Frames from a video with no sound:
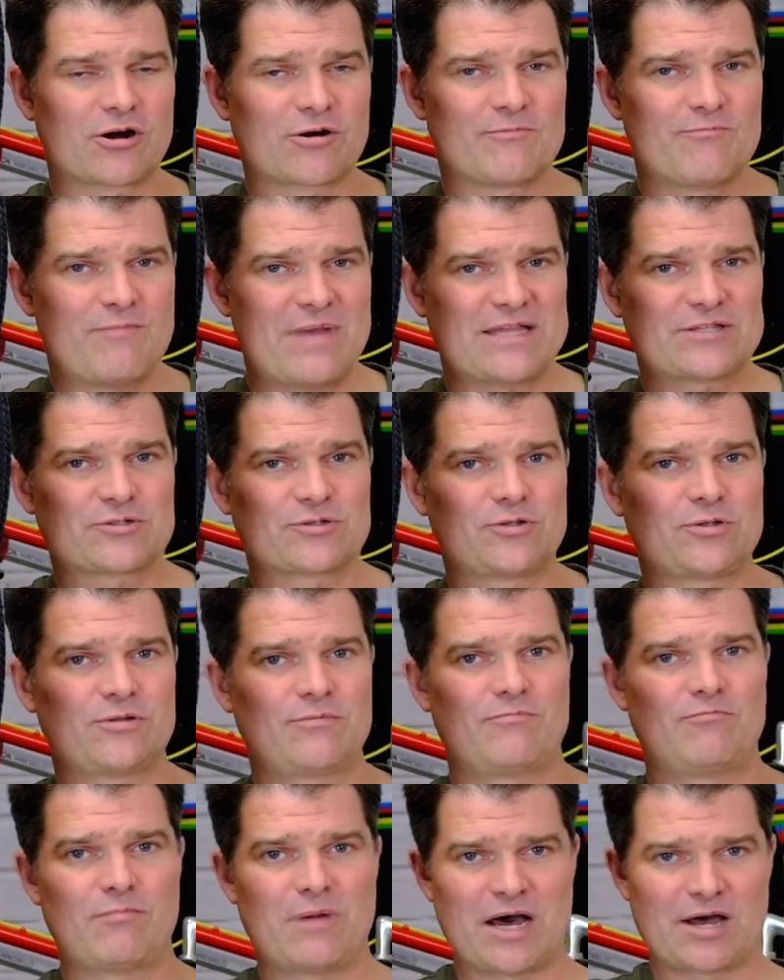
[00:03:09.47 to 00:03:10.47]
our
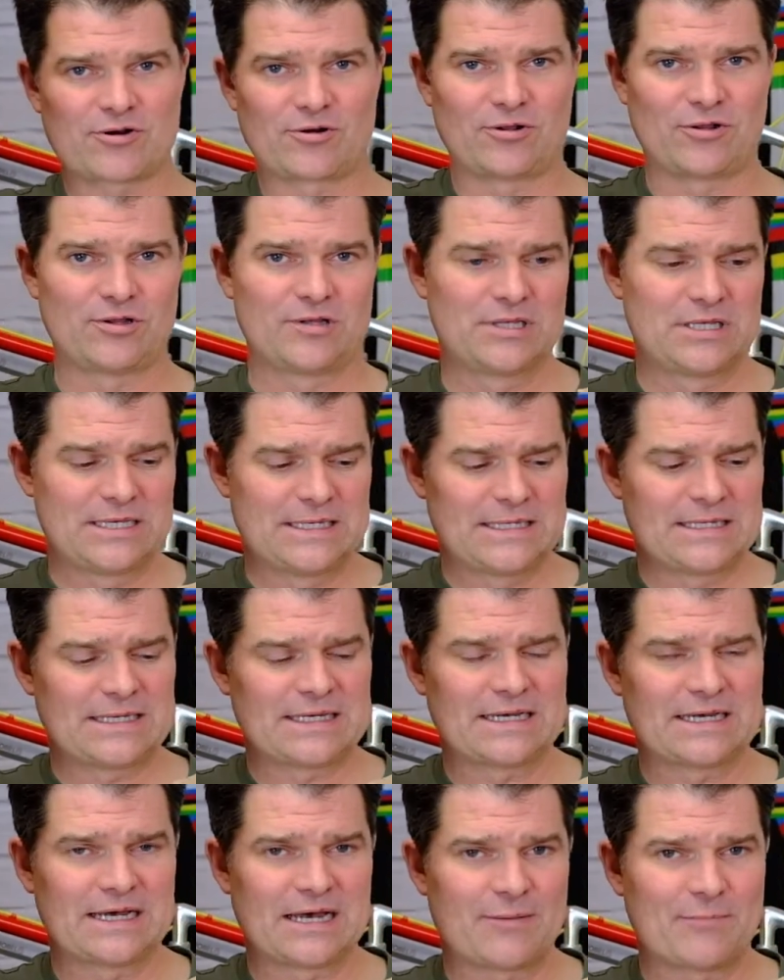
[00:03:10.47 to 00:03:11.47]
mental model
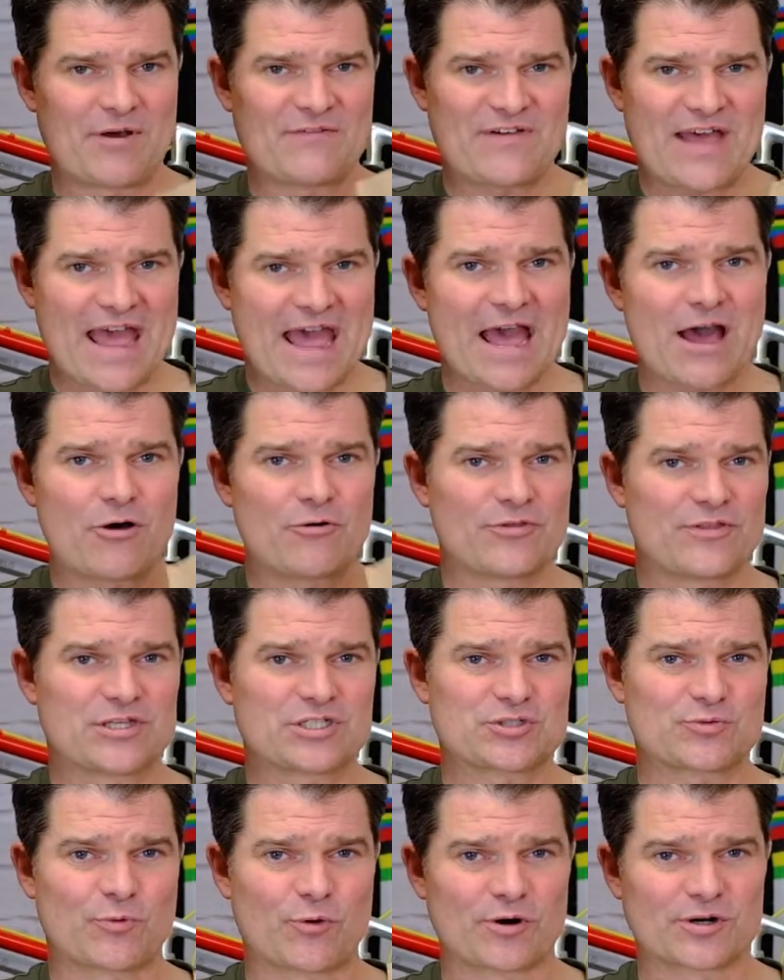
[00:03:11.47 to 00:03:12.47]
of how
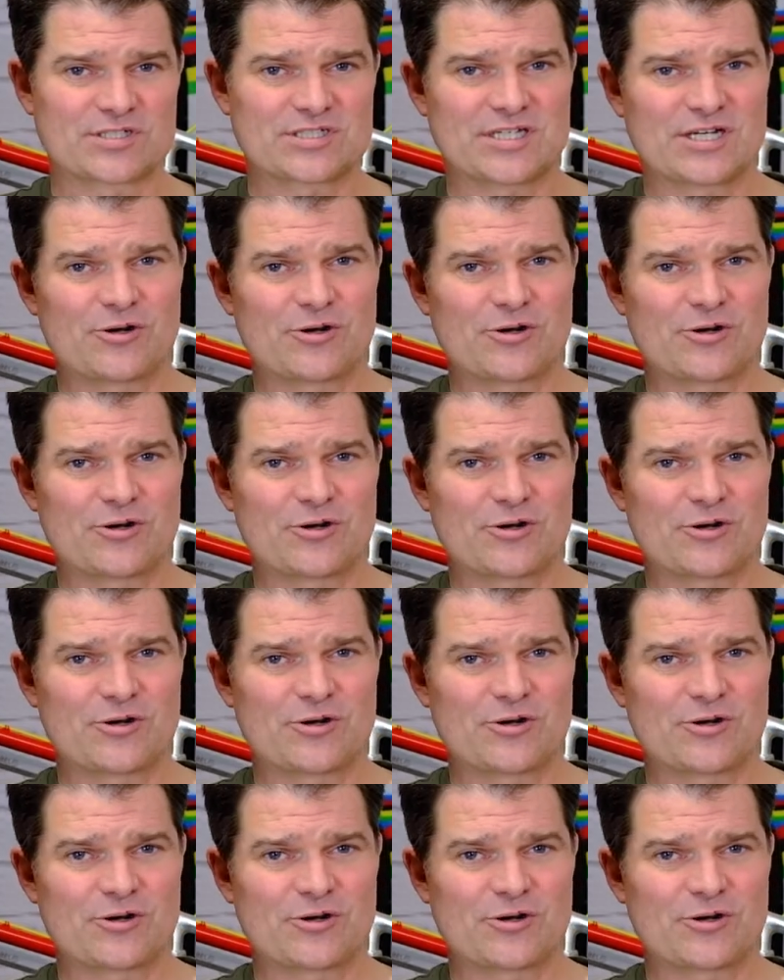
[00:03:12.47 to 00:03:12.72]
this works.